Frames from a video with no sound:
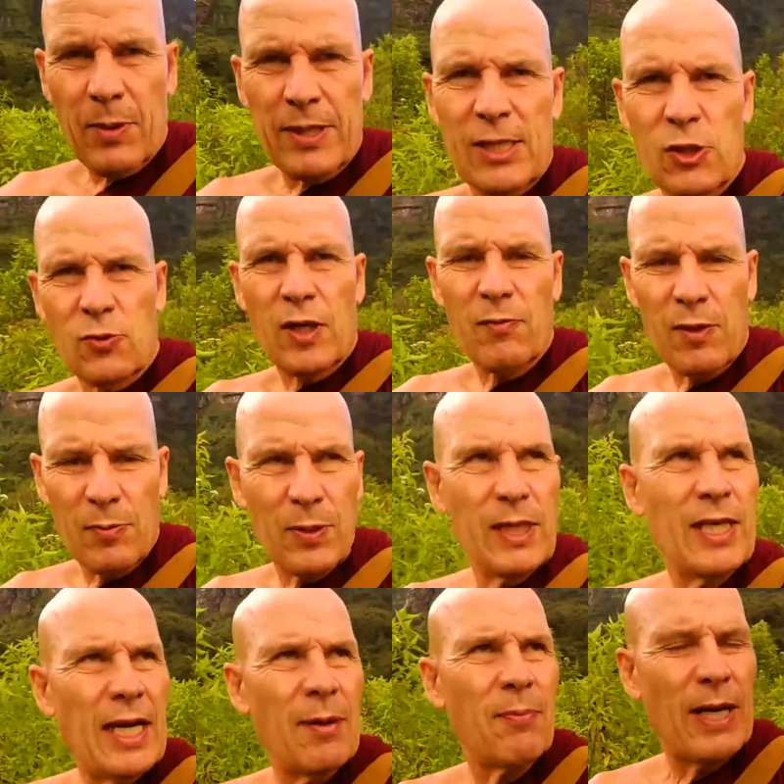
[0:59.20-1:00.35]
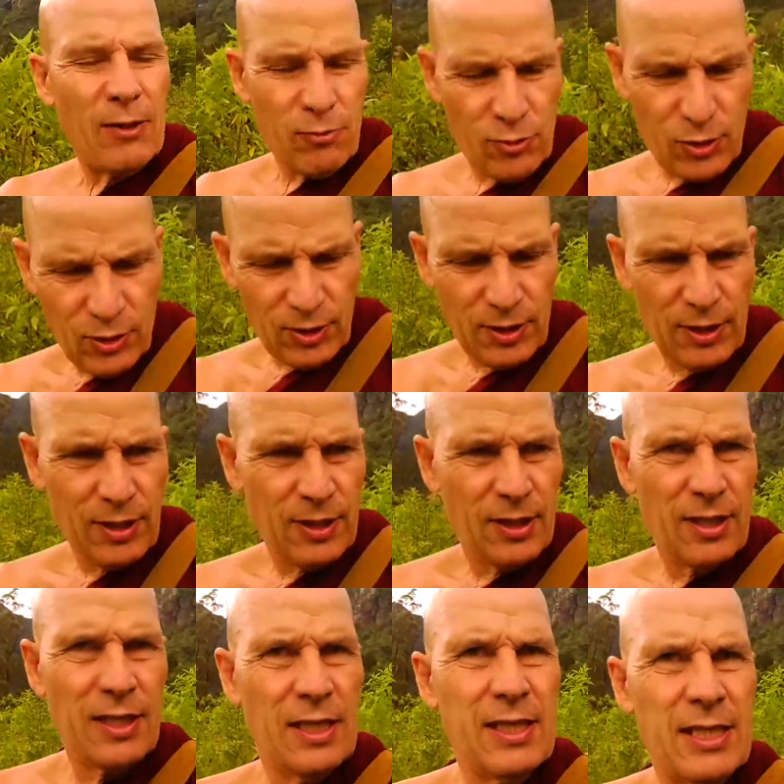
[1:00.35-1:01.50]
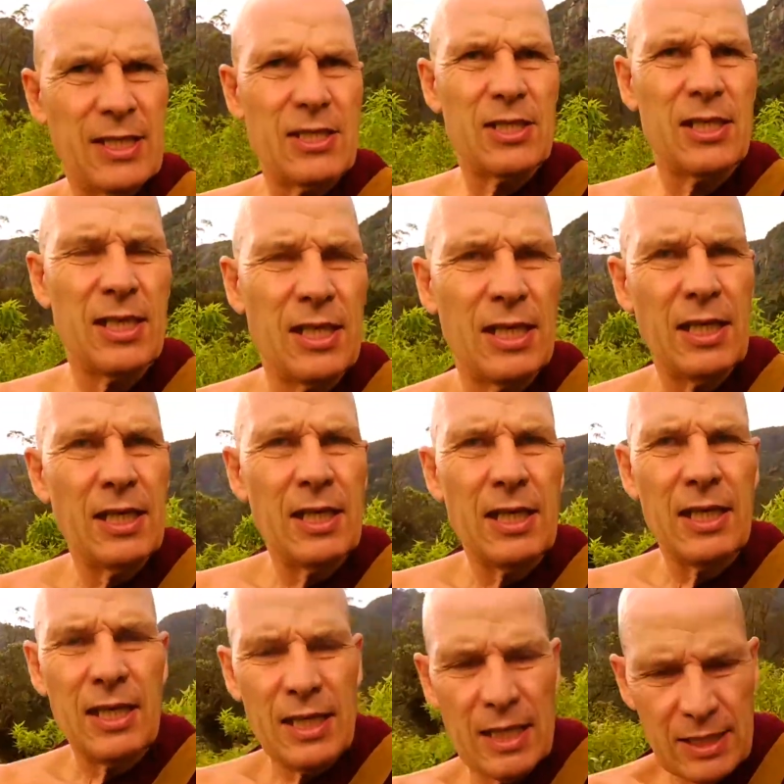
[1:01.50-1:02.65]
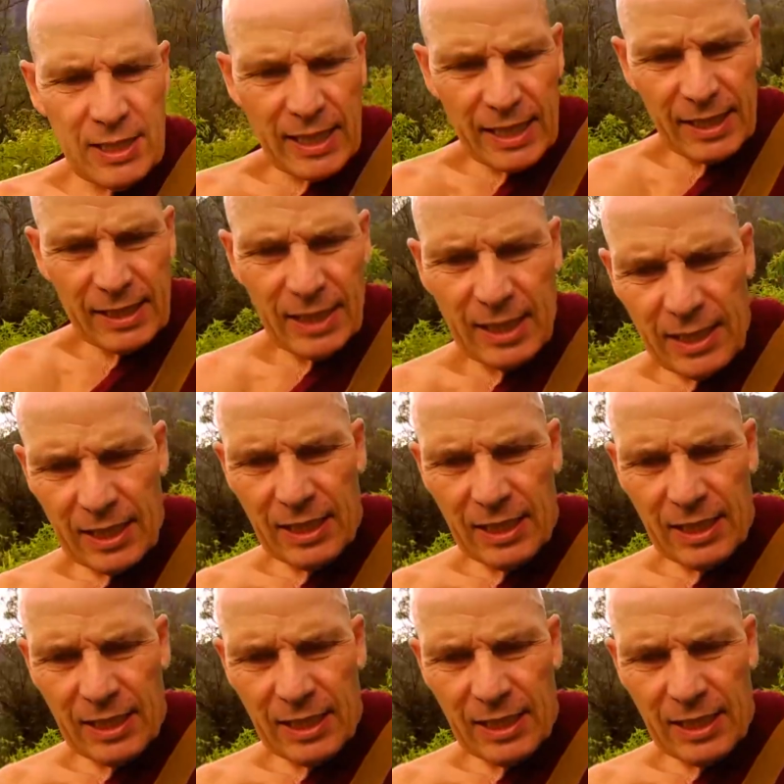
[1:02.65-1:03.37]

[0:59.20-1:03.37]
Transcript: But this one will be about this second